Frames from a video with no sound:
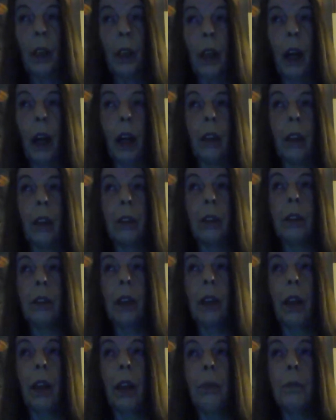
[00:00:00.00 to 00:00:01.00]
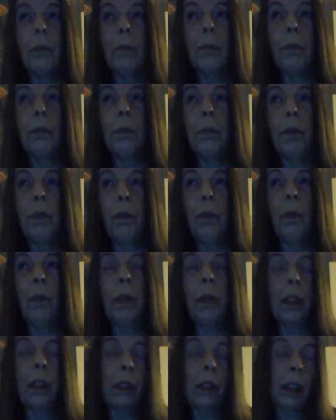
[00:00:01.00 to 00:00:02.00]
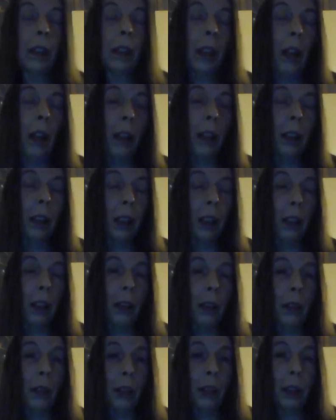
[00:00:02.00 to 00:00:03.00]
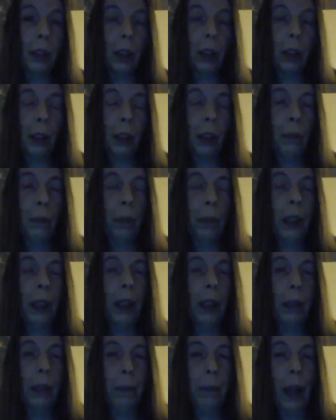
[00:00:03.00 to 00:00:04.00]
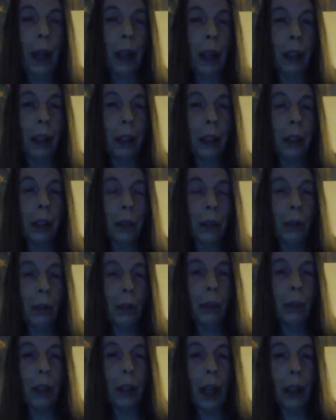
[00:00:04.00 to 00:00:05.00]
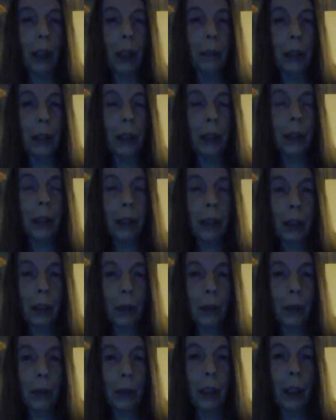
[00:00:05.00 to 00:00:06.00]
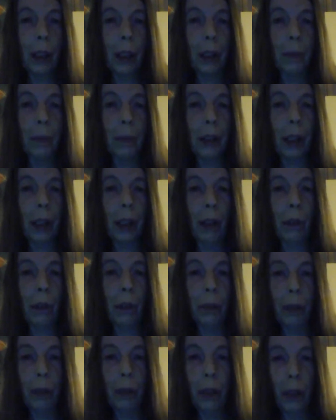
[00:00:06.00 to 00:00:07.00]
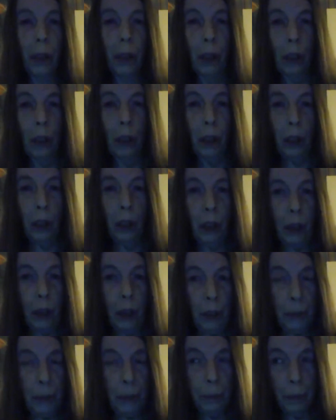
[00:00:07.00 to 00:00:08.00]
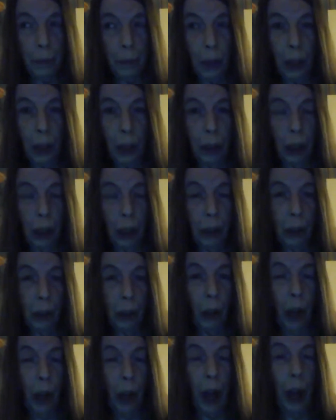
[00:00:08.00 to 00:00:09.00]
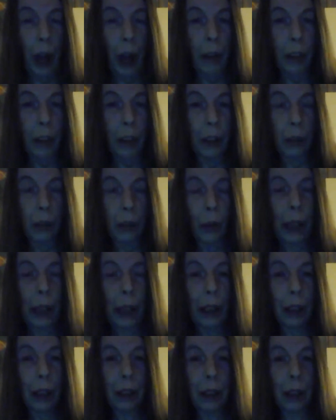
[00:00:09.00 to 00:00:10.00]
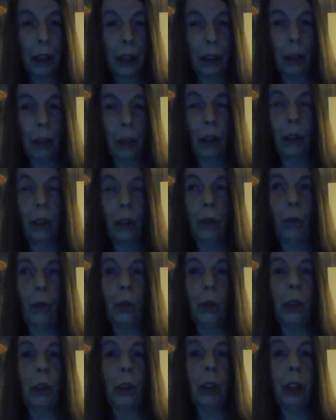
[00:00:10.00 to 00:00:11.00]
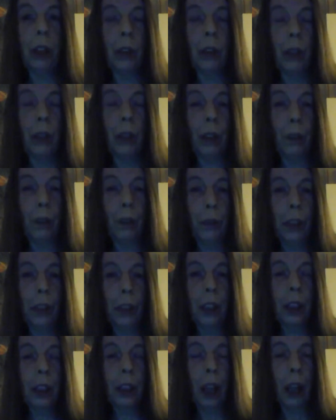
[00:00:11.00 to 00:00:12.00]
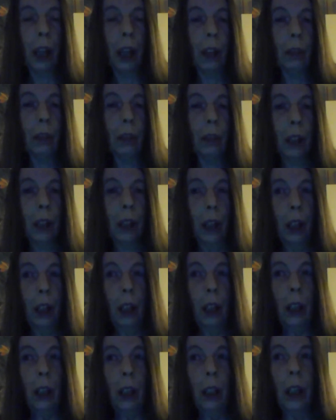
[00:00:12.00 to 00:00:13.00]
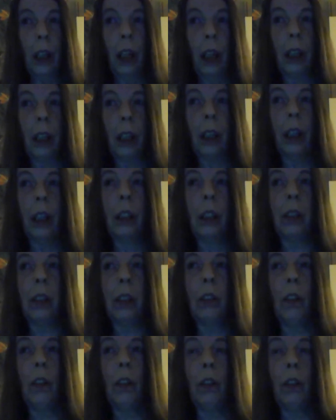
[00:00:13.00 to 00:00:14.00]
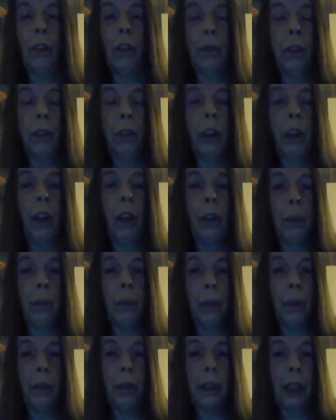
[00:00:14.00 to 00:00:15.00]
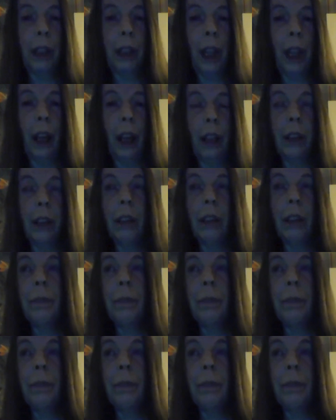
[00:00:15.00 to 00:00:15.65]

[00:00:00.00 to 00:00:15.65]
And Baphomet is a character who's completely balanced all the elements within himself. He's got air in his wings, he's got water in the fish scales, he's got fire above his head,